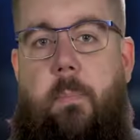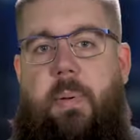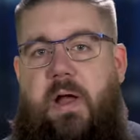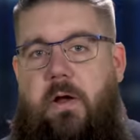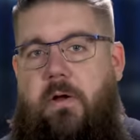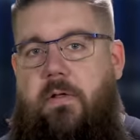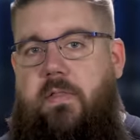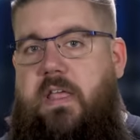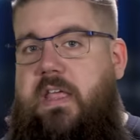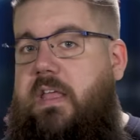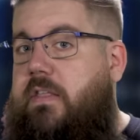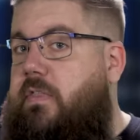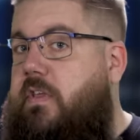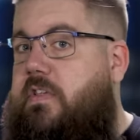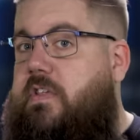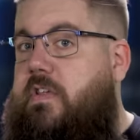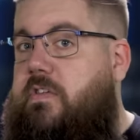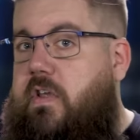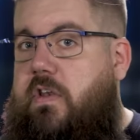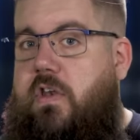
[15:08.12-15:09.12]
Apparently,
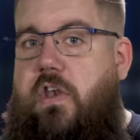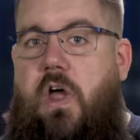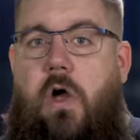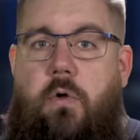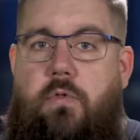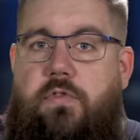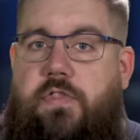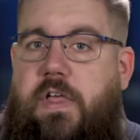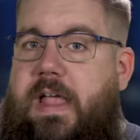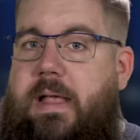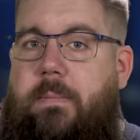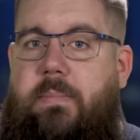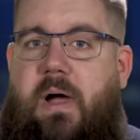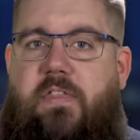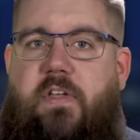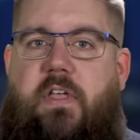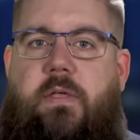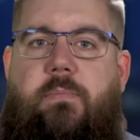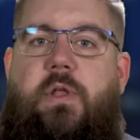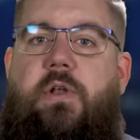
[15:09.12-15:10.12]
this is a known thing
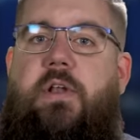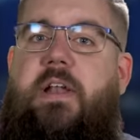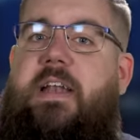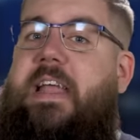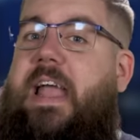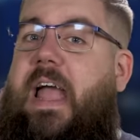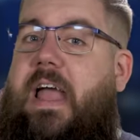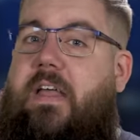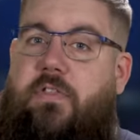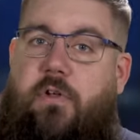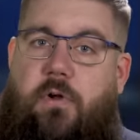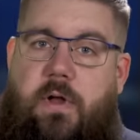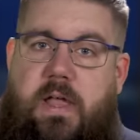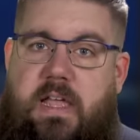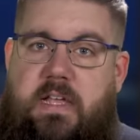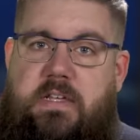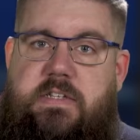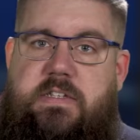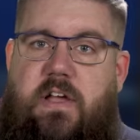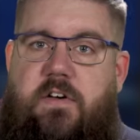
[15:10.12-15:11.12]
by the community, and there
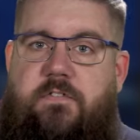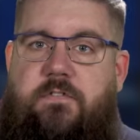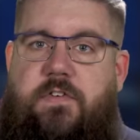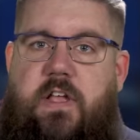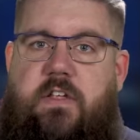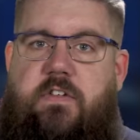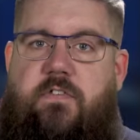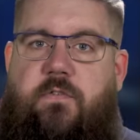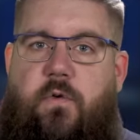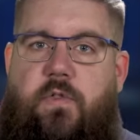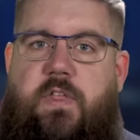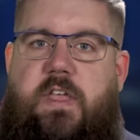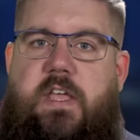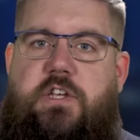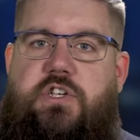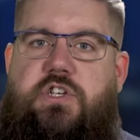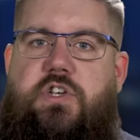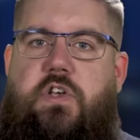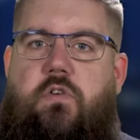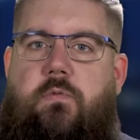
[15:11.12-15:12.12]
is a fix for the
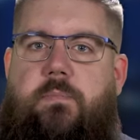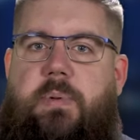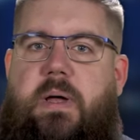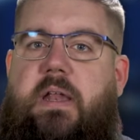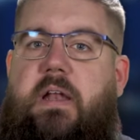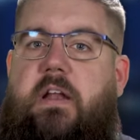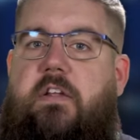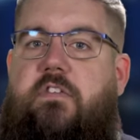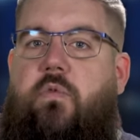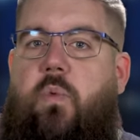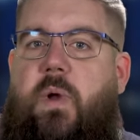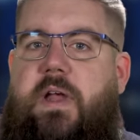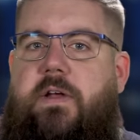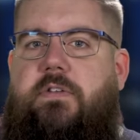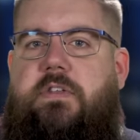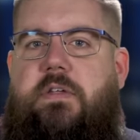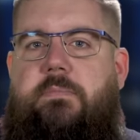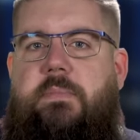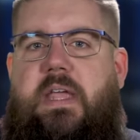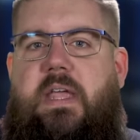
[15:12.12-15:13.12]
issue, but it is
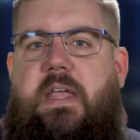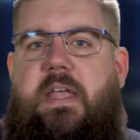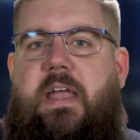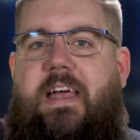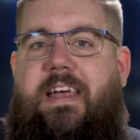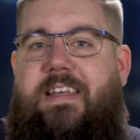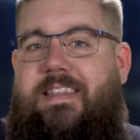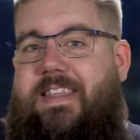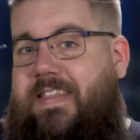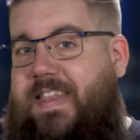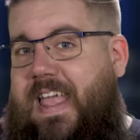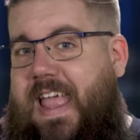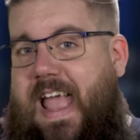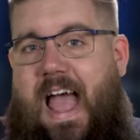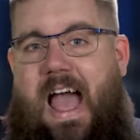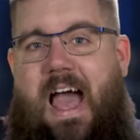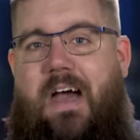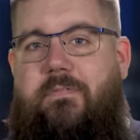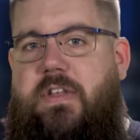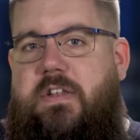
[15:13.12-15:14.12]
weird to me that they
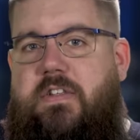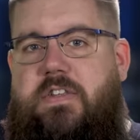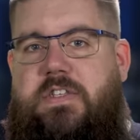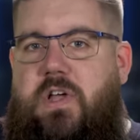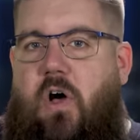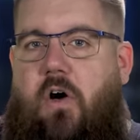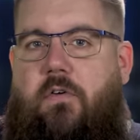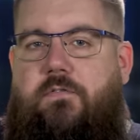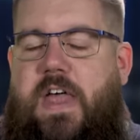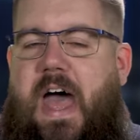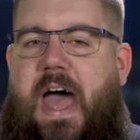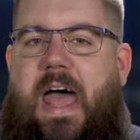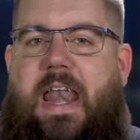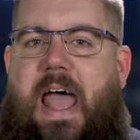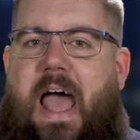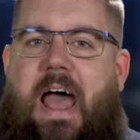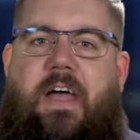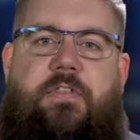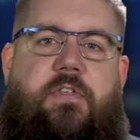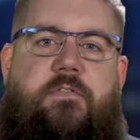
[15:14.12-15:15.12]
haven't solved
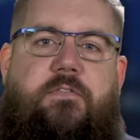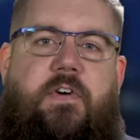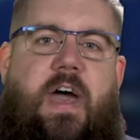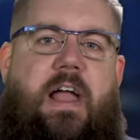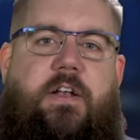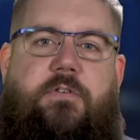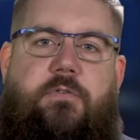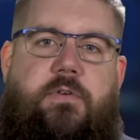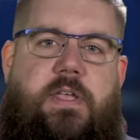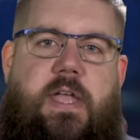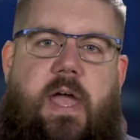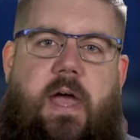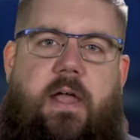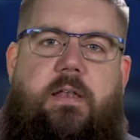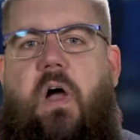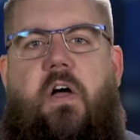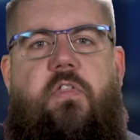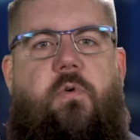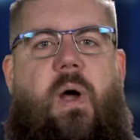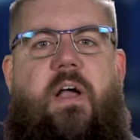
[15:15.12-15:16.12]
that at the factory yet.
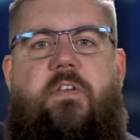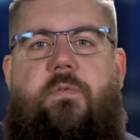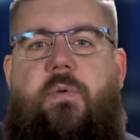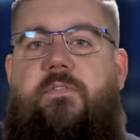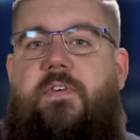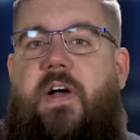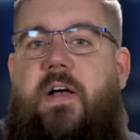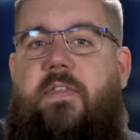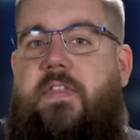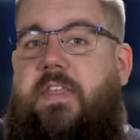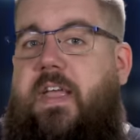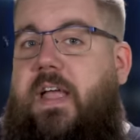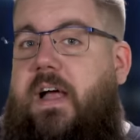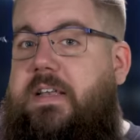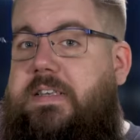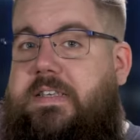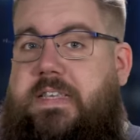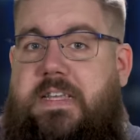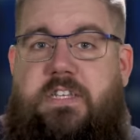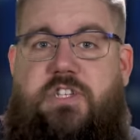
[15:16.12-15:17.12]
Otherwise, we found that the
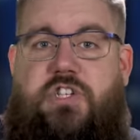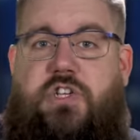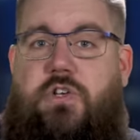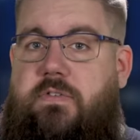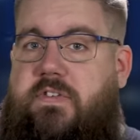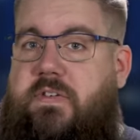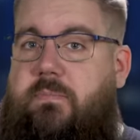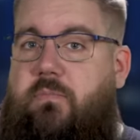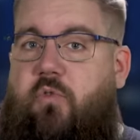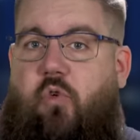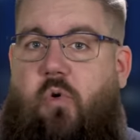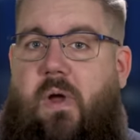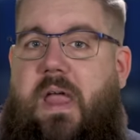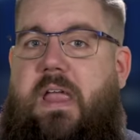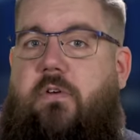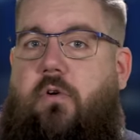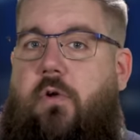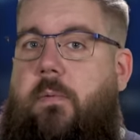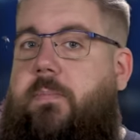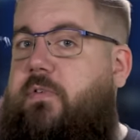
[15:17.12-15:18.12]
gun did shoot some
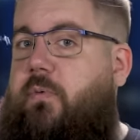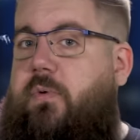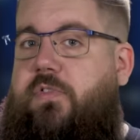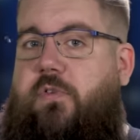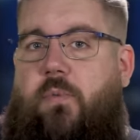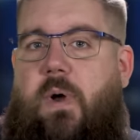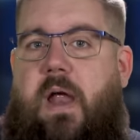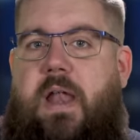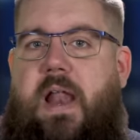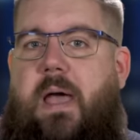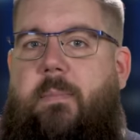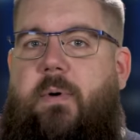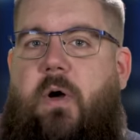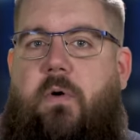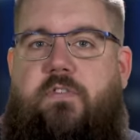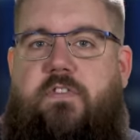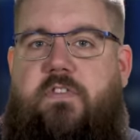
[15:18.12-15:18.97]
great groups with the right ammo.